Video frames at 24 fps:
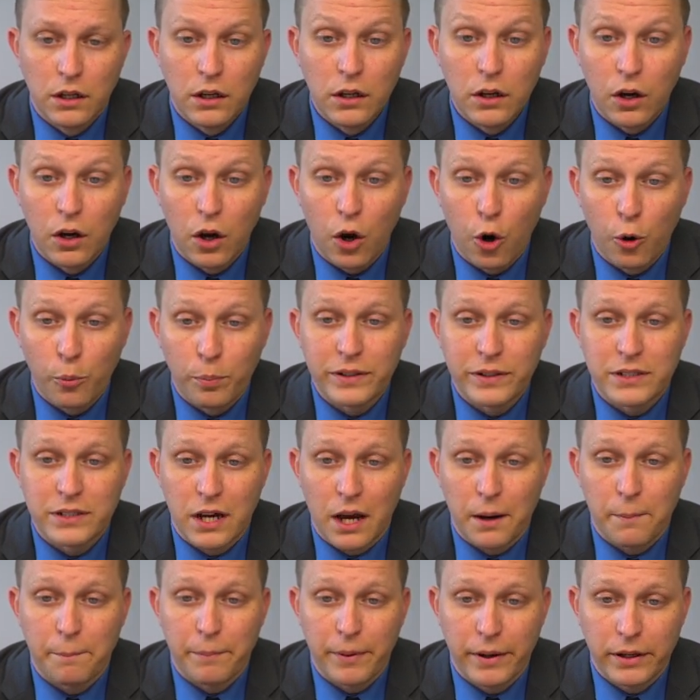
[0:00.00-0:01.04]

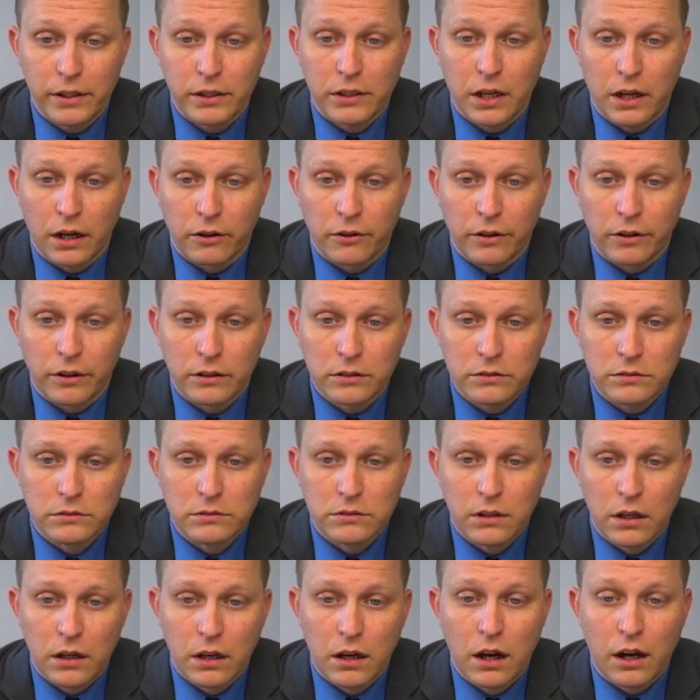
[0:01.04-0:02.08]
open-top pet carrier,
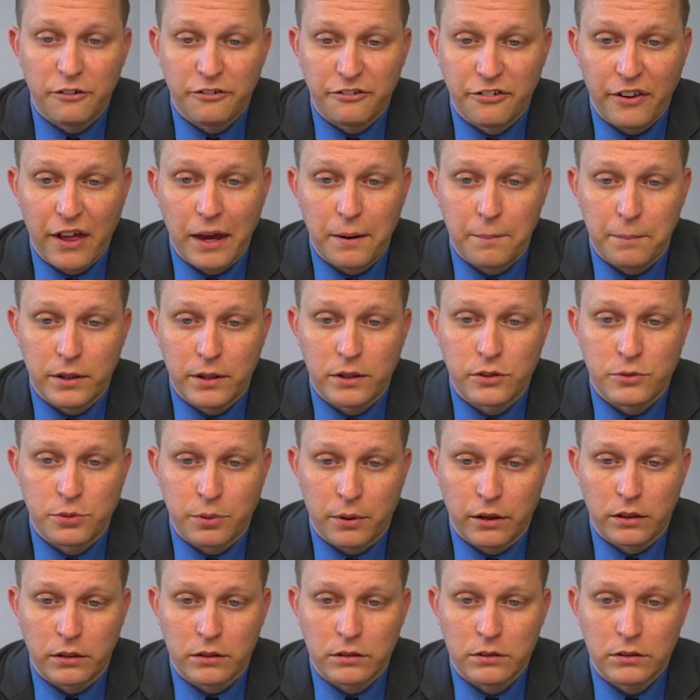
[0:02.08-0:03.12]
a flatbed
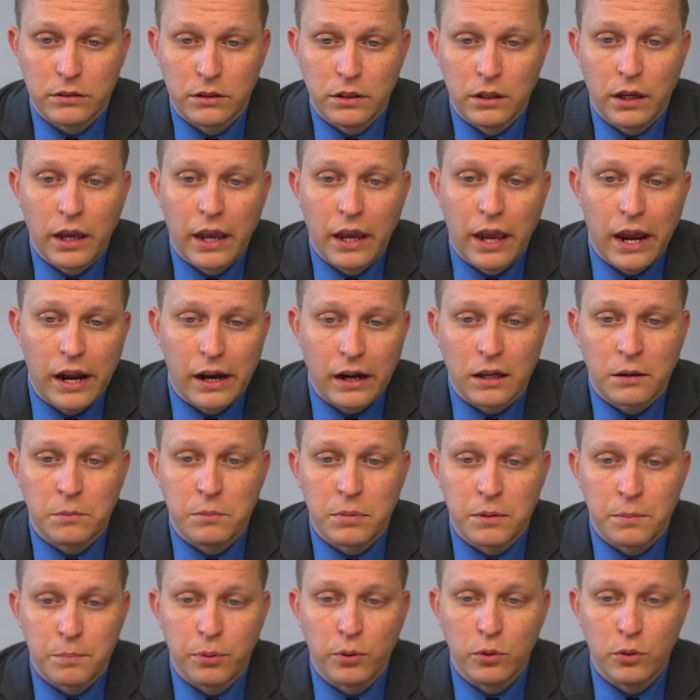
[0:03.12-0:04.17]
trailer, and it can be
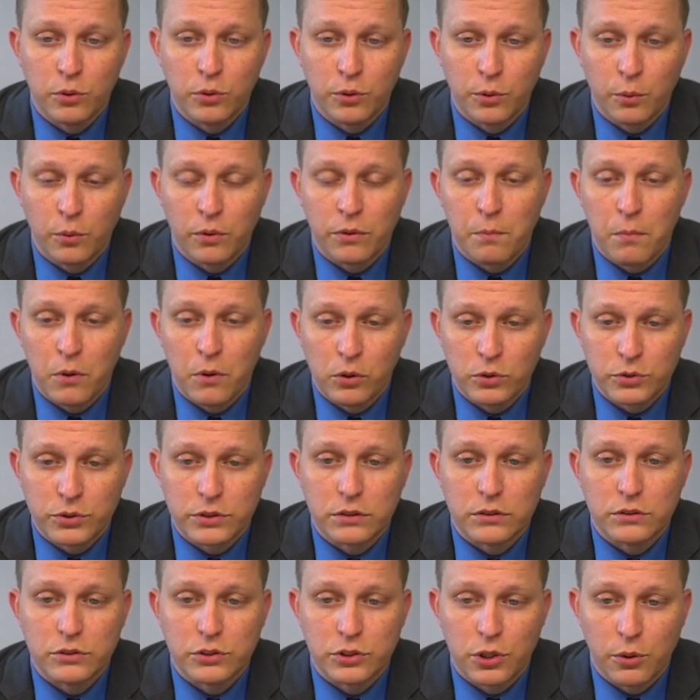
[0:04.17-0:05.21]
pulled with most
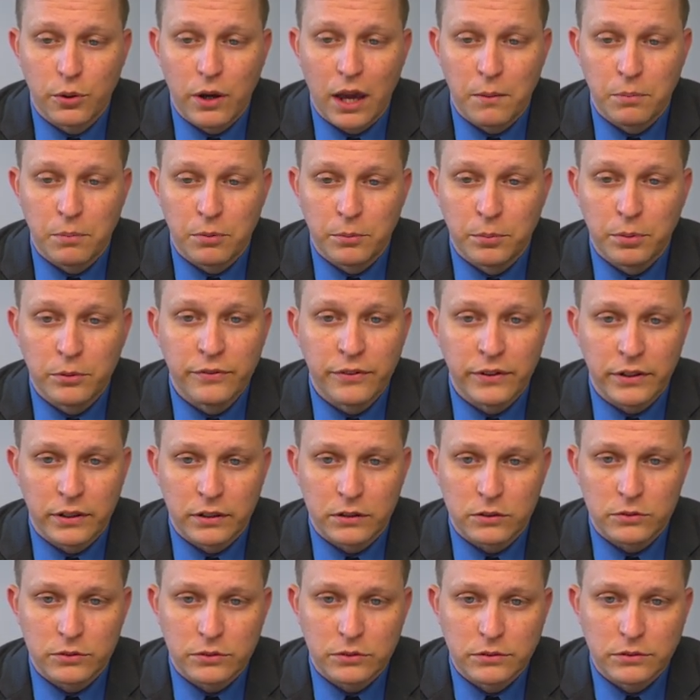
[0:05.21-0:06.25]
tow-capable
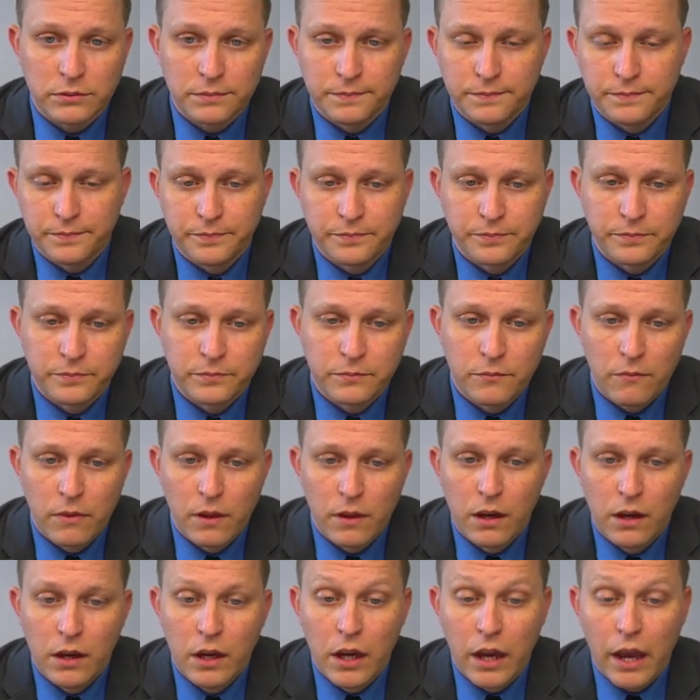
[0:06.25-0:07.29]
vehicles.
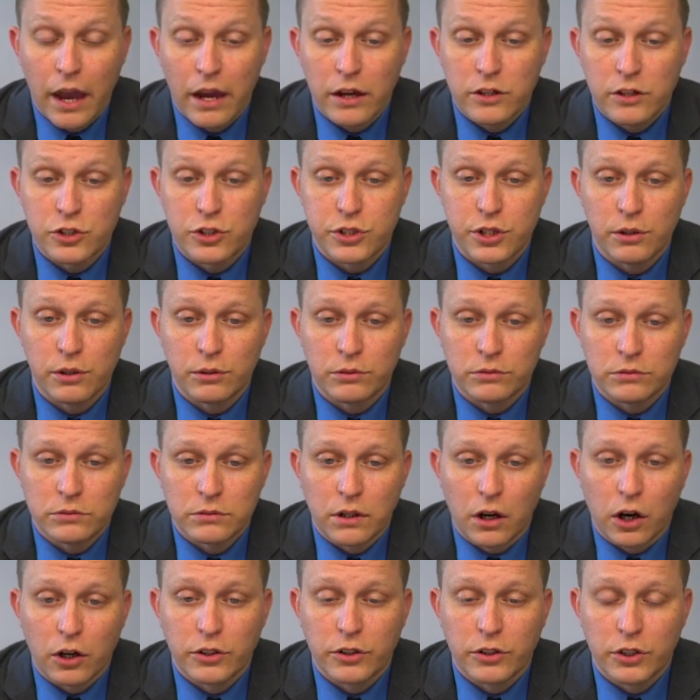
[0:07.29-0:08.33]
As shown,
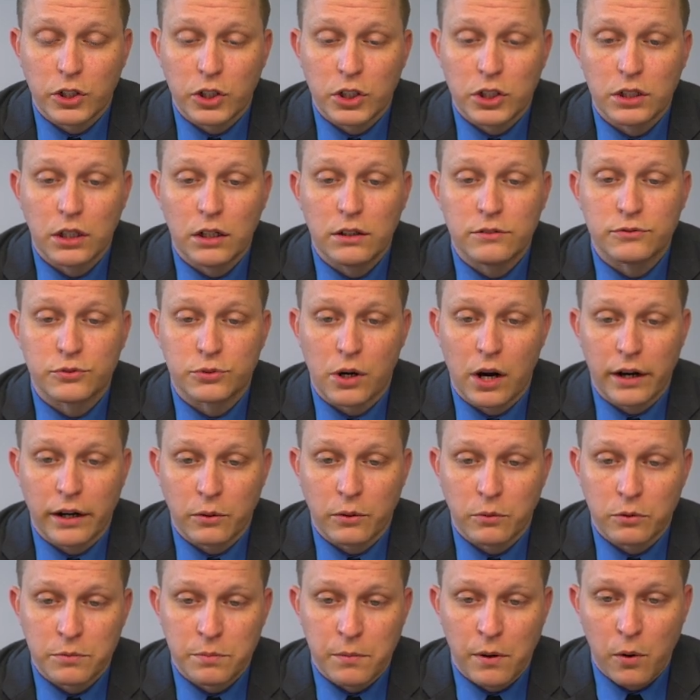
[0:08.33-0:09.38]
our dog loves riding
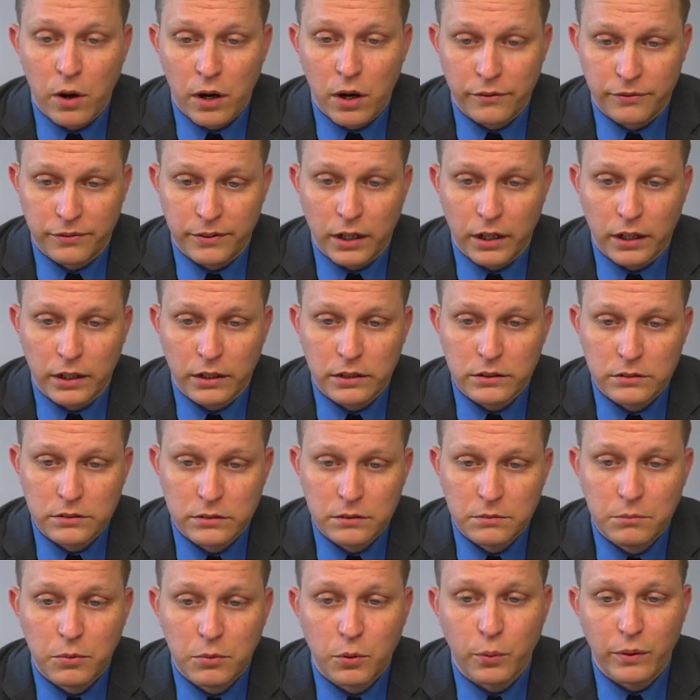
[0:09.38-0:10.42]
with my wife and I,
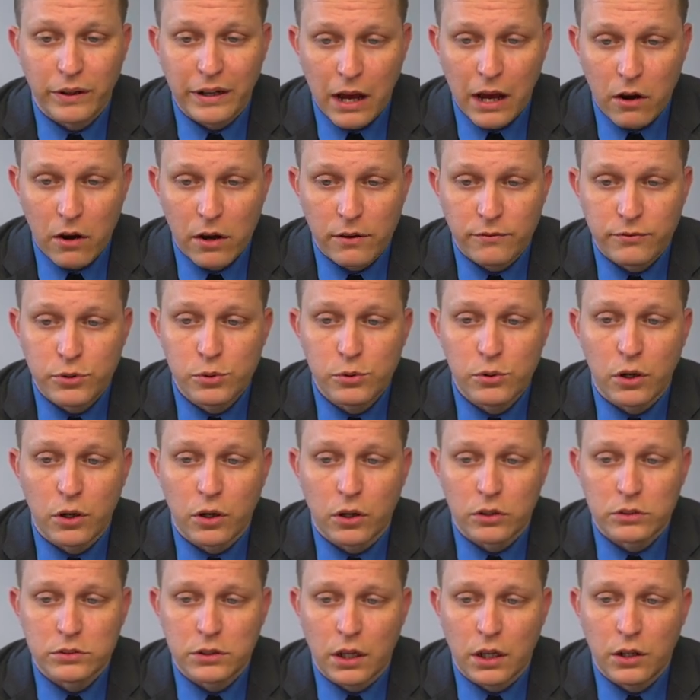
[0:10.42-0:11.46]
but we now have two
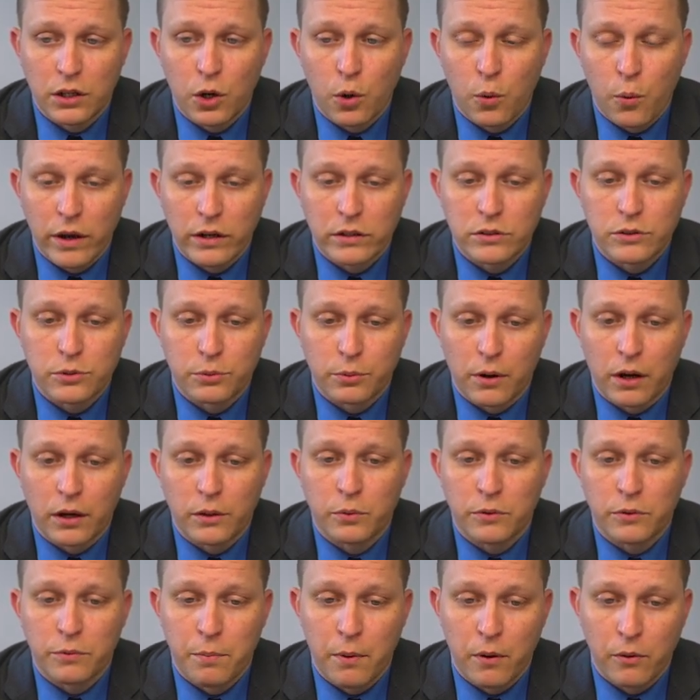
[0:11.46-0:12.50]
dogs and no way to ride
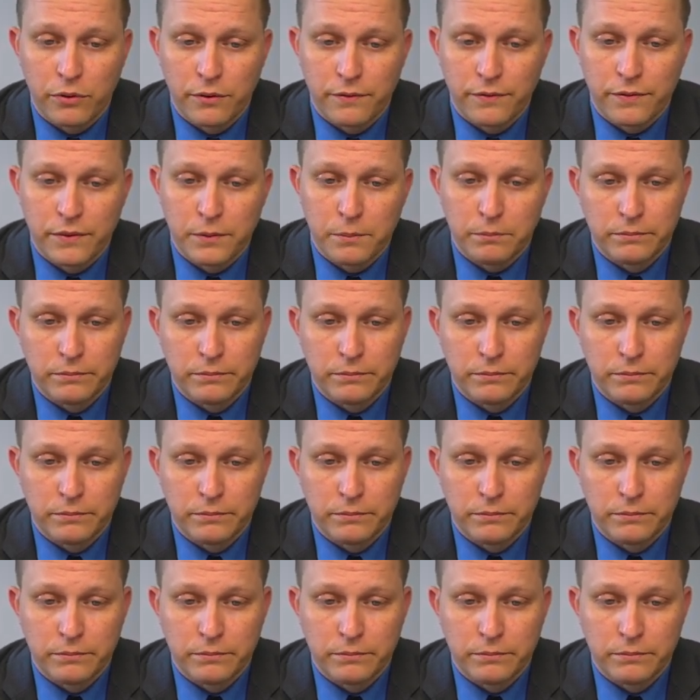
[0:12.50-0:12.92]
with both of them.